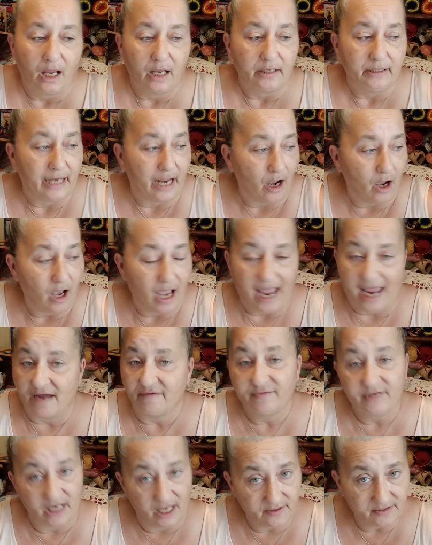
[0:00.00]
Now, I have
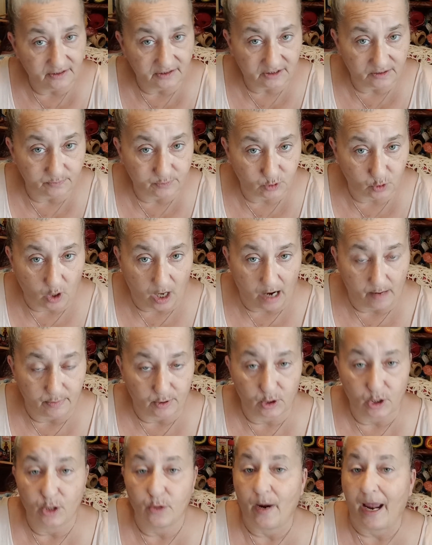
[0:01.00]
another
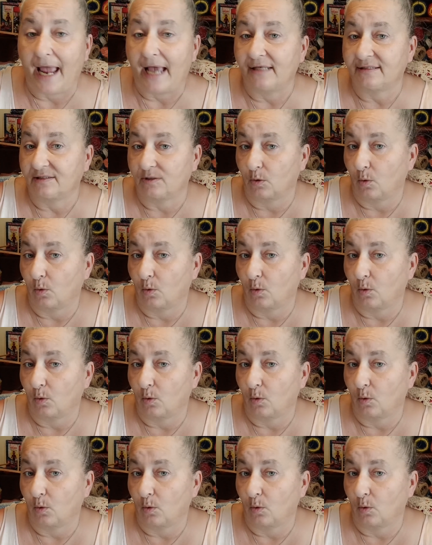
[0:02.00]
subscriber who asked a